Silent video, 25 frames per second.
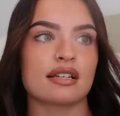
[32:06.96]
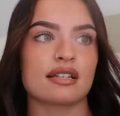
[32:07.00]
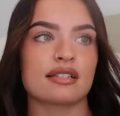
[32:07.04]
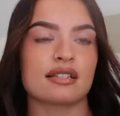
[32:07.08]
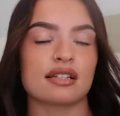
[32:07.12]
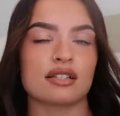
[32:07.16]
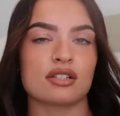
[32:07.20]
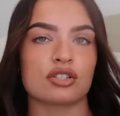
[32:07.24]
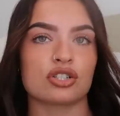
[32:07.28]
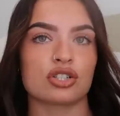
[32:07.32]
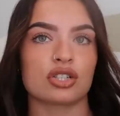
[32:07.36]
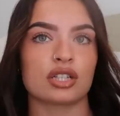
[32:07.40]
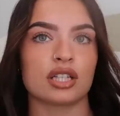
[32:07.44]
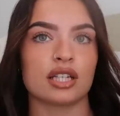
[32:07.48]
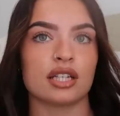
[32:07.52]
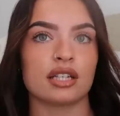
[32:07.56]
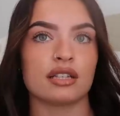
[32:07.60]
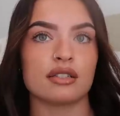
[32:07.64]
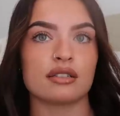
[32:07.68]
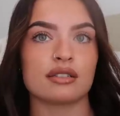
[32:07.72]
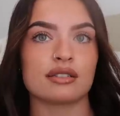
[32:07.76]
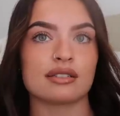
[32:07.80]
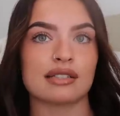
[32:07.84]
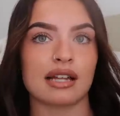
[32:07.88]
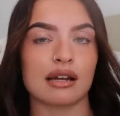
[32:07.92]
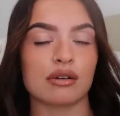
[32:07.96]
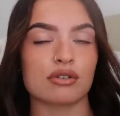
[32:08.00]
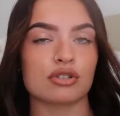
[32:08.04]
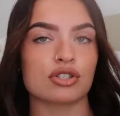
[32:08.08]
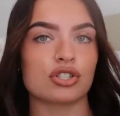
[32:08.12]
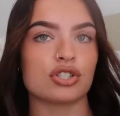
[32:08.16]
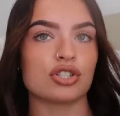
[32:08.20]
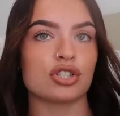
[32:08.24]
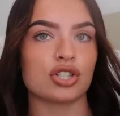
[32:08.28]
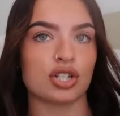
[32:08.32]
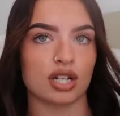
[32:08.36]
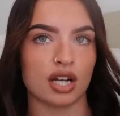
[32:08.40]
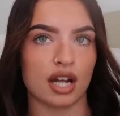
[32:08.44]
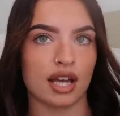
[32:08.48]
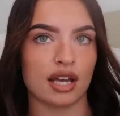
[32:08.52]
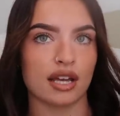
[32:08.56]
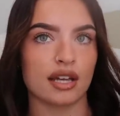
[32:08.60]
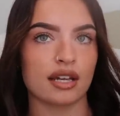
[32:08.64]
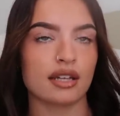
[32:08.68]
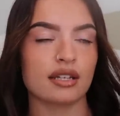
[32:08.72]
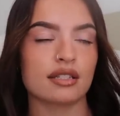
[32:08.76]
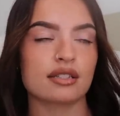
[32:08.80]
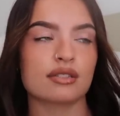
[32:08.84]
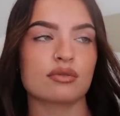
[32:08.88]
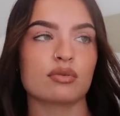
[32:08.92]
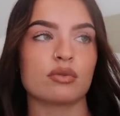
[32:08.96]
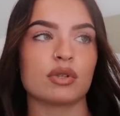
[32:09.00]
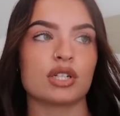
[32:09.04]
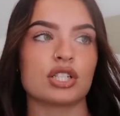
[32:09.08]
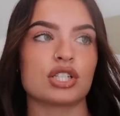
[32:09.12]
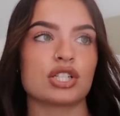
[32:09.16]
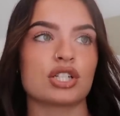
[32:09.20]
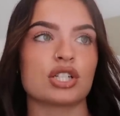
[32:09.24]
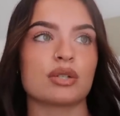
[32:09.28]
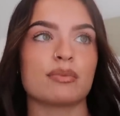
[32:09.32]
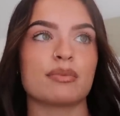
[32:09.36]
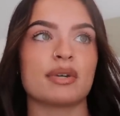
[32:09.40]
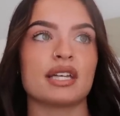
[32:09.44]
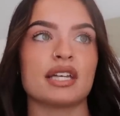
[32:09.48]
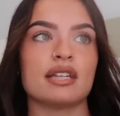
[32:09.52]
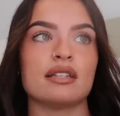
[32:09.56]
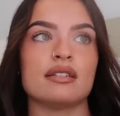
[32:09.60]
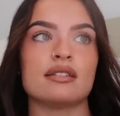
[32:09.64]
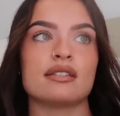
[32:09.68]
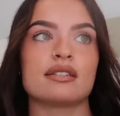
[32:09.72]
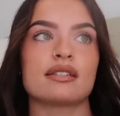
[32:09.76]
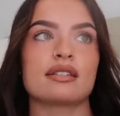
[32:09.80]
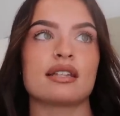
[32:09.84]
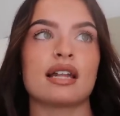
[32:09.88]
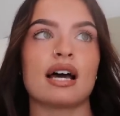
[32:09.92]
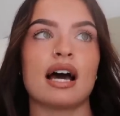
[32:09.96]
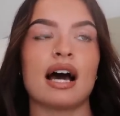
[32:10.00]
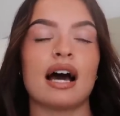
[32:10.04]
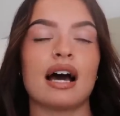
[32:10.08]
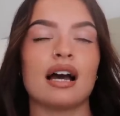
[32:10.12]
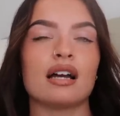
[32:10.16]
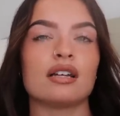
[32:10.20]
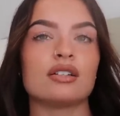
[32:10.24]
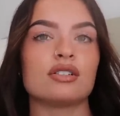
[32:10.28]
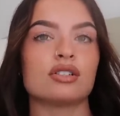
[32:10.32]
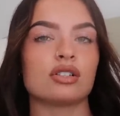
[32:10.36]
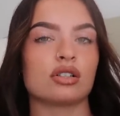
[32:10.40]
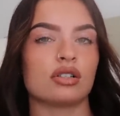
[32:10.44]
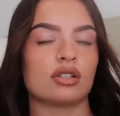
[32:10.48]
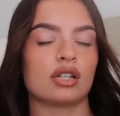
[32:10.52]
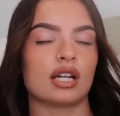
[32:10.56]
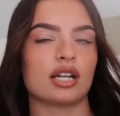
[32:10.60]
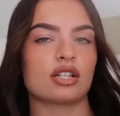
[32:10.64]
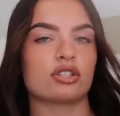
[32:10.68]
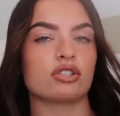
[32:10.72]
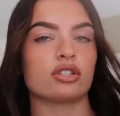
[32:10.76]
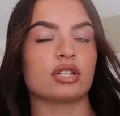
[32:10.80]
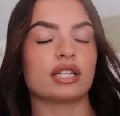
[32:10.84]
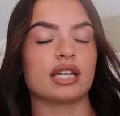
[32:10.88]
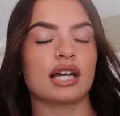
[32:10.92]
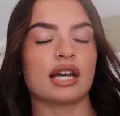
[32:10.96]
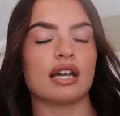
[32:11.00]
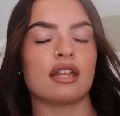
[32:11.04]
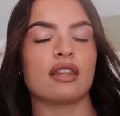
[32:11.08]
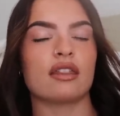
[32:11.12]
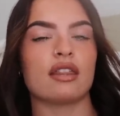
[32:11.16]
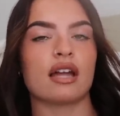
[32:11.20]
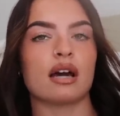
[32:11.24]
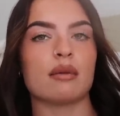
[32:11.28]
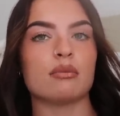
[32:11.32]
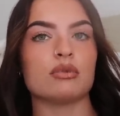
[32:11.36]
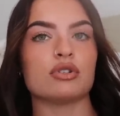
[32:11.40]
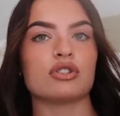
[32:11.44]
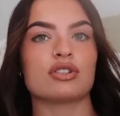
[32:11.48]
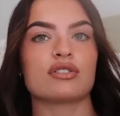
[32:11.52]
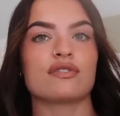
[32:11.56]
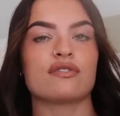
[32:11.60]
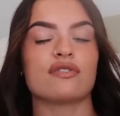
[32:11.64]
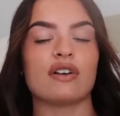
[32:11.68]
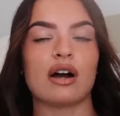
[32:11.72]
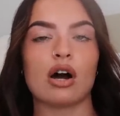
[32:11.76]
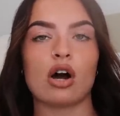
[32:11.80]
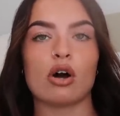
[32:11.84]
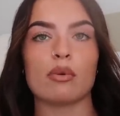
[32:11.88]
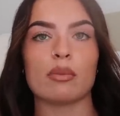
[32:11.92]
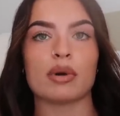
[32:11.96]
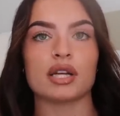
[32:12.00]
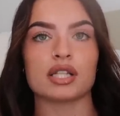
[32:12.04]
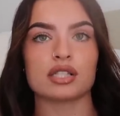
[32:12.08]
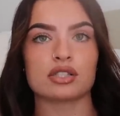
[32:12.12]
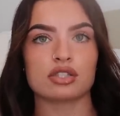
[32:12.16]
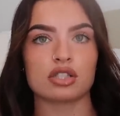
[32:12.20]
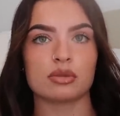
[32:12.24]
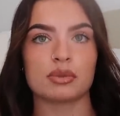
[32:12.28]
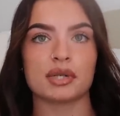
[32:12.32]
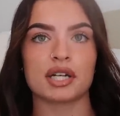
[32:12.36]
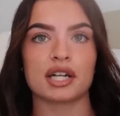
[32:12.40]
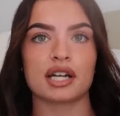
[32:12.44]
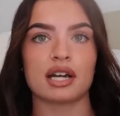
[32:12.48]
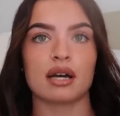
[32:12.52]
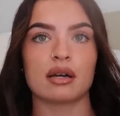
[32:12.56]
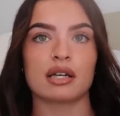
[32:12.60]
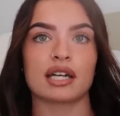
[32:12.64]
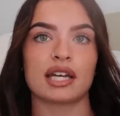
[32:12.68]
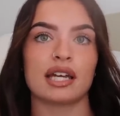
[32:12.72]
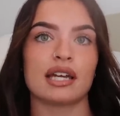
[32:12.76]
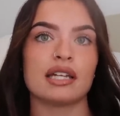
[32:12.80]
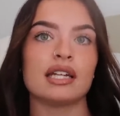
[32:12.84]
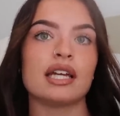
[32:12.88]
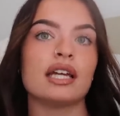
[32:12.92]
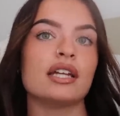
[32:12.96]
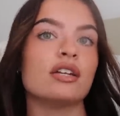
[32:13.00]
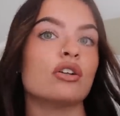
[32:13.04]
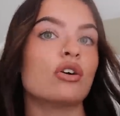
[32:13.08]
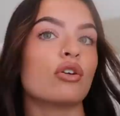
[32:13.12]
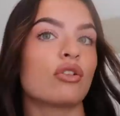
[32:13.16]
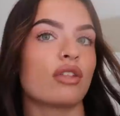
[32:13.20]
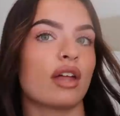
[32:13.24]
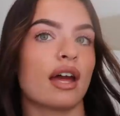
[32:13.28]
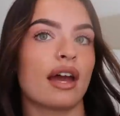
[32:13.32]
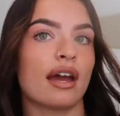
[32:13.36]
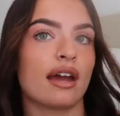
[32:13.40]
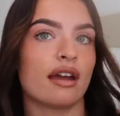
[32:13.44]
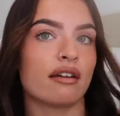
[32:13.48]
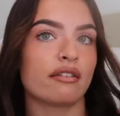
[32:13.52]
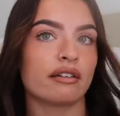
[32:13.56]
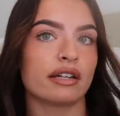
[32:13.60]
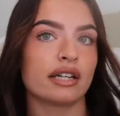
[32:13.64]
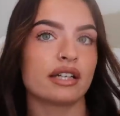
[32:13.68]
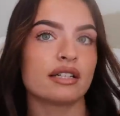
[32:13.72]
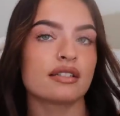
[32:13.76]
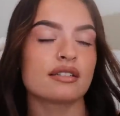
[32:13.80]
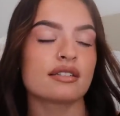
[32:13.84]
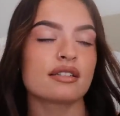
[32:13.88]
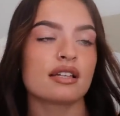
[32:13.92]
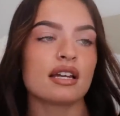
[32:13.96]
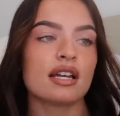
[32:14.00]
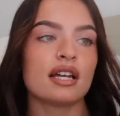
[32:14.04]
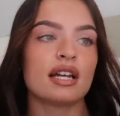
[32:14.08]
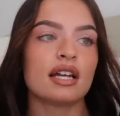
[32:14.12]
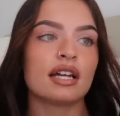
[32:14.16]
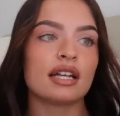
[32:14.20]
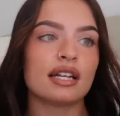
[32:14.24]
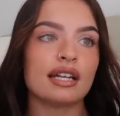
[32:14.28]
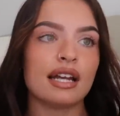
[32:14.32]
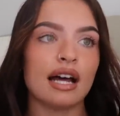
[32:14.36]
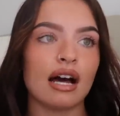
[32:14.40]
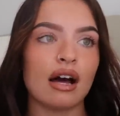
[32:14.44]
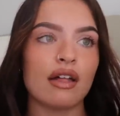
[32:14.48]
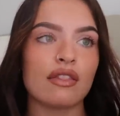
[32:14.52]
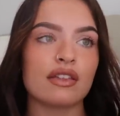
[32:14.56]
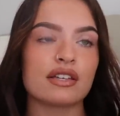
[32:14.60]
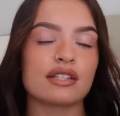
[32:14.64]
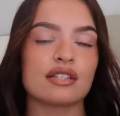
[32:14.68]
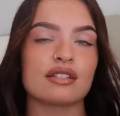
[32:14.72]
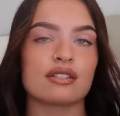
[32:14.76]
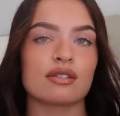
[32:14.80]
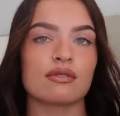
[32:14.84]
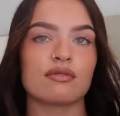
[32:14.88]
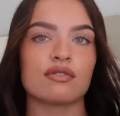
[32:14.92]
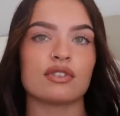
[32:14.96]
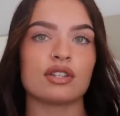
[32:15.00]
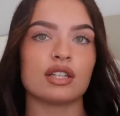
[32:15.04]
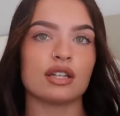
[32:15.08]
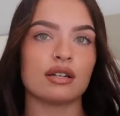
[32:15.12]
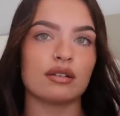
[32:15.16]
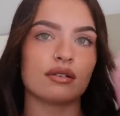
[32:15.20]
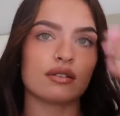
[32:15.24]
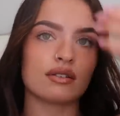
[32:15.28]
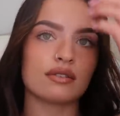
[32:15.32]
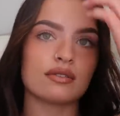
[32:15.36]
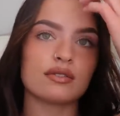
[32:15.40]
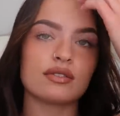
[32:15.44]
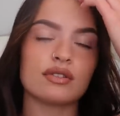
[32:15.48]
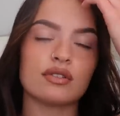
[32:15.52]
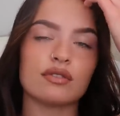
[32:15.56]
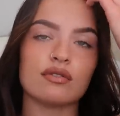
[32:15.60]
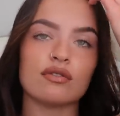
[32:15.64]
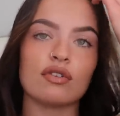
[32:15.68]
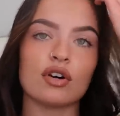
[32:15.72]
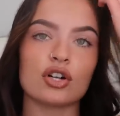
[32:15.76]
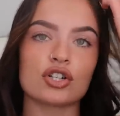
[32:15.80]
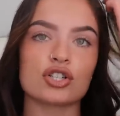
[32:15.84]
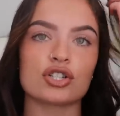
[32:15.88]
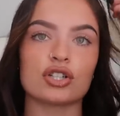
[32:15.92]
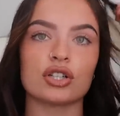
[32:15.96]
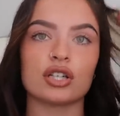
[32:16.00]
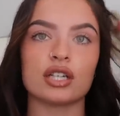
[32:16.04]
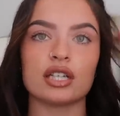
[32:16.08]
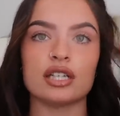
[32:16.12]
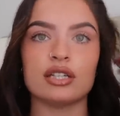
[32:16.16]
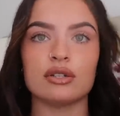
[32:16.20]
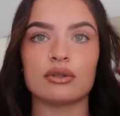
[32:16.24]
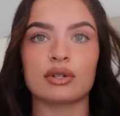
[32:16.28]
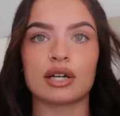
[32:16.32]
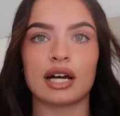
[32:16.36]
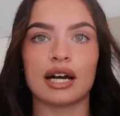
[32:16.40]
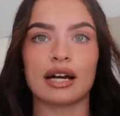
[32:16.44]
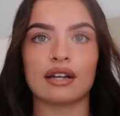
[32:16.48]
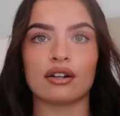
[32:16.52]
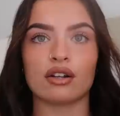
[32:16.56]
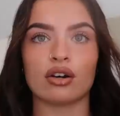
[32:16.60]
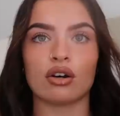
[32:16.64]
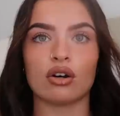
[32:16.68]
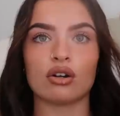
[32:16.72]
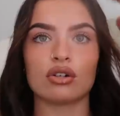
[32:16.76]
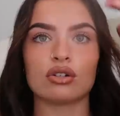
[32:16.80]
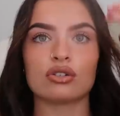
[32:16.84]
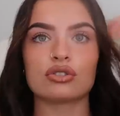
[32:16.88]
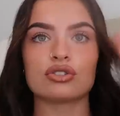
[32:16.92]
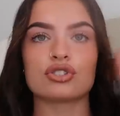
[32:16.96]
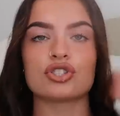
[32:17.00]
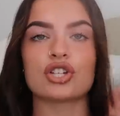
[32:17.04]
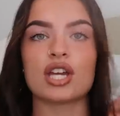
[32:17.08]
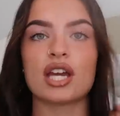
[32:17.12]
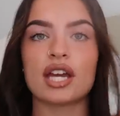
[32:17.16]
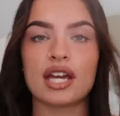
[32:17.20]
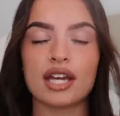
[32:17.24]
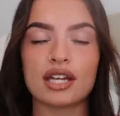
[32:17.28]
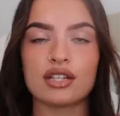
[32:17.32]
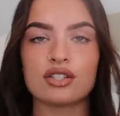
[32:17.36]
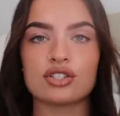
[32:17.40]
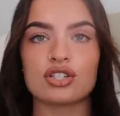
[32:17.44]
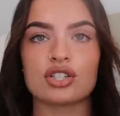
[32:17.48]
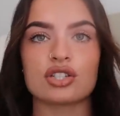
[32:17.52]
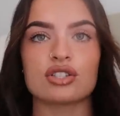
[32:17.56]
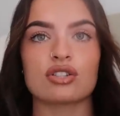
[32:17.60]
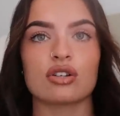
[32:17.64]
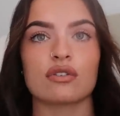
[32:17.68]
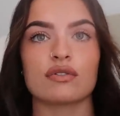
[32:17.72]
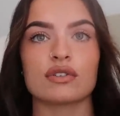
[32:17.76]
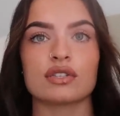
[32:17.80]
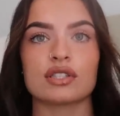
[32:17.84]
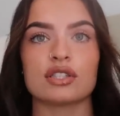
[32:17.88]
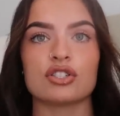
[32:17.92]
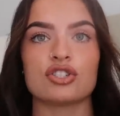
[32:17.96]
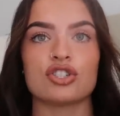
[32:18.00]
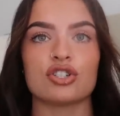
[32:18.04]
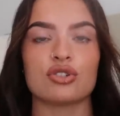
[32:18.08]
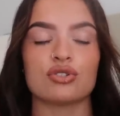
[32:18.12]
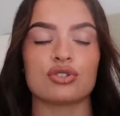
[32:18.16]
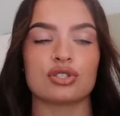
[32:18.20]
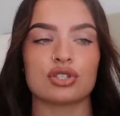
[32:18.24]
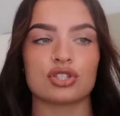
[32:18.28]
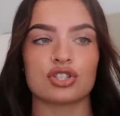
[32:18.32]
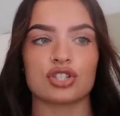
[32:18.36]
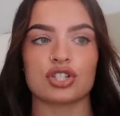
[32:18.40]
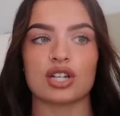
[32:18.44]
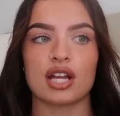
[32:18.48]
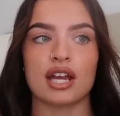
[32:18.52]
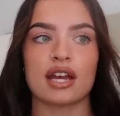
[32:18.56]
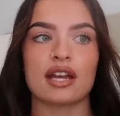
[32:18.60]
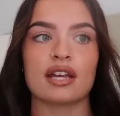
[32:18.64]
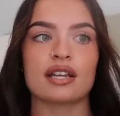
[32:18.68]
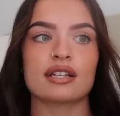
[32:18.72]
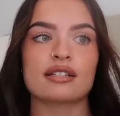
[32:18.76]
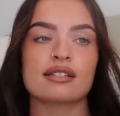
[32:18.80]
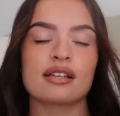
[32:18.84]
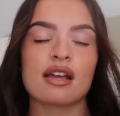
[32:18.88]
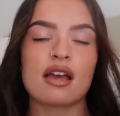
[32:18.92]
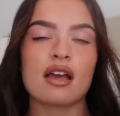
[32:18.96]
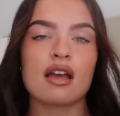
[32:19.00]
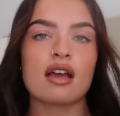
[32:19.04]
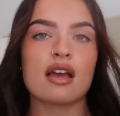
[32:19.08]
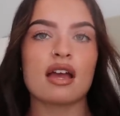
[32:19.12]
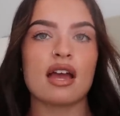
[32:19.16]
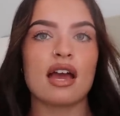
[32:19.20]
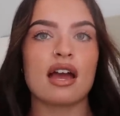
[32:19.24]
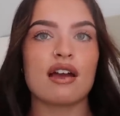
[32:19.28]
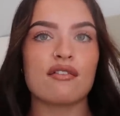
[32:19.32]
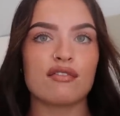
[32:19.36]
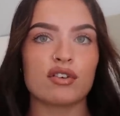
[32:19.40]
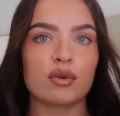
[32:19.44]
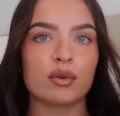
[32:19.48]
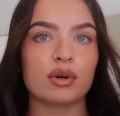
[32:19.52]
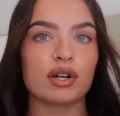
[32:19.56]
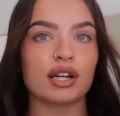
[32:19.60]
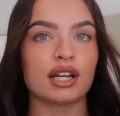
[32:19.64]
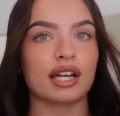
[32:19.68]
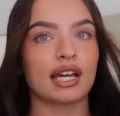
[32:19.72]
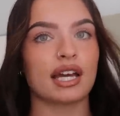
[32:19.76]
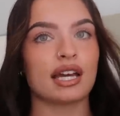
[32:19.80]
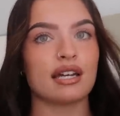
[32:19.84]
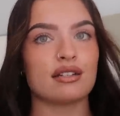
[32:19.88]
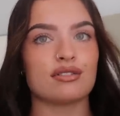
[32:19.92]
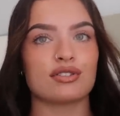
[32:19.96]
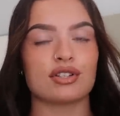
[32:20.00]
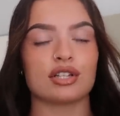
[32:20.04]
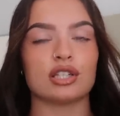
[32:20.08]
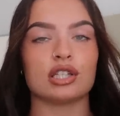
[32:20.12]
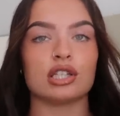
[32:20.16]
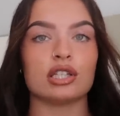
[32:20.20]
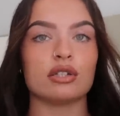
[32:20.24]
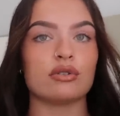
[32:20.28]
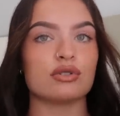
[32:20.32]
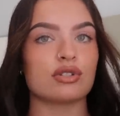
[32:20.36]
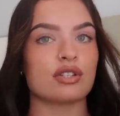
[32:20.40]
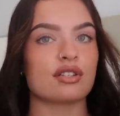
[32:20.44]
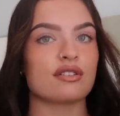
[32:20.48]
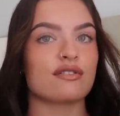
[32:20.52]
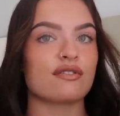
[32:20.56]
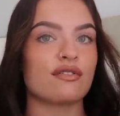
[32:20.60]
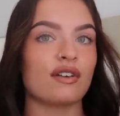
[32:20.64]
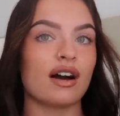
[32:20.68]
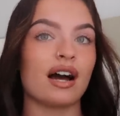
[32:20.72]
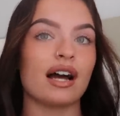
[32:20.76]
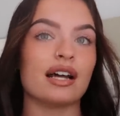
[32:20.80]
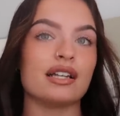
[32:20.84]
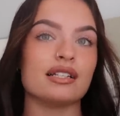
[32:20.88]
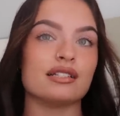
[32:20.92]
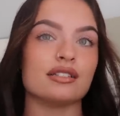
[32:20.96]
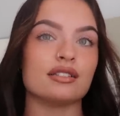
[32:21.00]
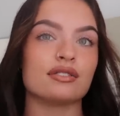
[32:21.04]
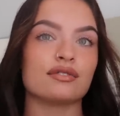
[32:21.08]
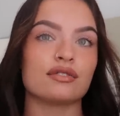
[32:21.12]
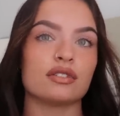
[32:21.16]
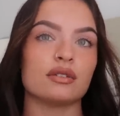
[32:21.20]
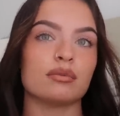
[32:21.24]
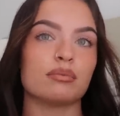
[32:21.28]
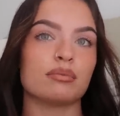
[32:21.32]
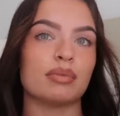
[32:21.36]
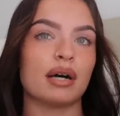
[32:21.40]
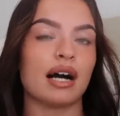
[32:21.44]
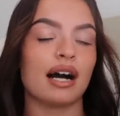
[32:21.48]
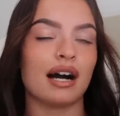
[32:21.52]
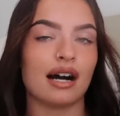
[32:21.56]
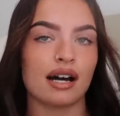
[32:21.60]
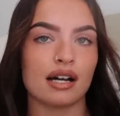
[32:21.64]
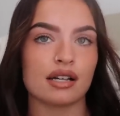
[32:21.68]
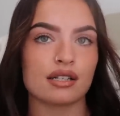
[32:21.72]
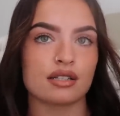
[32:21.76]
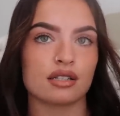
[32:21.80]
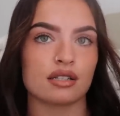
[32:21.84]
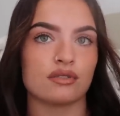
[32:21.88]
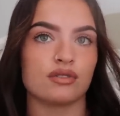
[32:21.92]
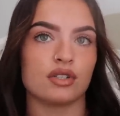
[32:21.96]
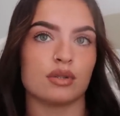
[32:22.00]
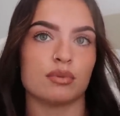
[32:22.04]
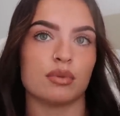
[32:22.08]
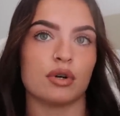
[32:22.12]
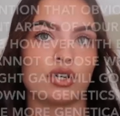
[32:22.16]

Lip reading: essentially down to genetics, which means that I don't actually gain that much fat on my stomach. I gain it in other areas. Now, this is something that unfortunately you cannot change. It's obviously due to genetics. Everyone gains and loses fat in different parts of your